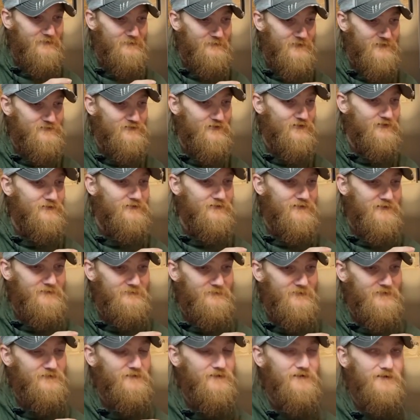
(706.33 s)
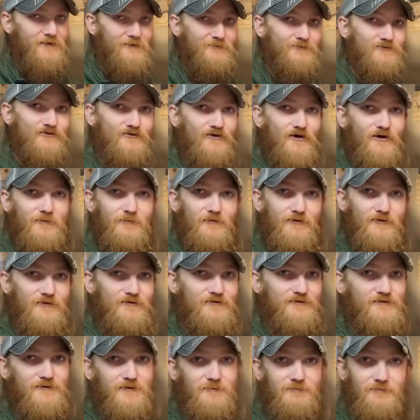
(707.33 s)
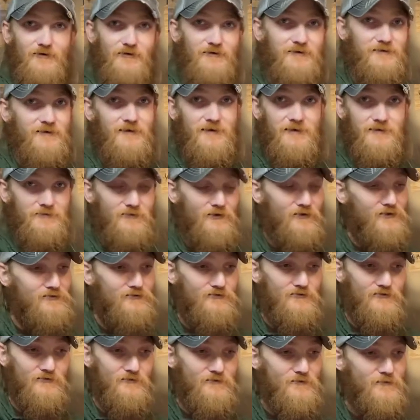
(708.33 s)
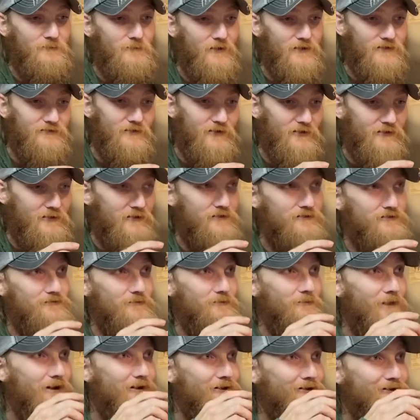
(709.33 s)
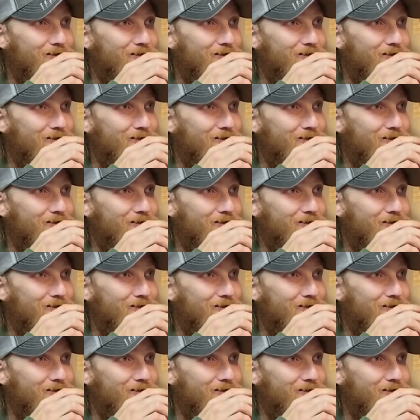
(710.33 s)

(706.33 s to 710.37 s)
my trail name, they think I'm trouble or something like that. No, just somebody thought I was a bear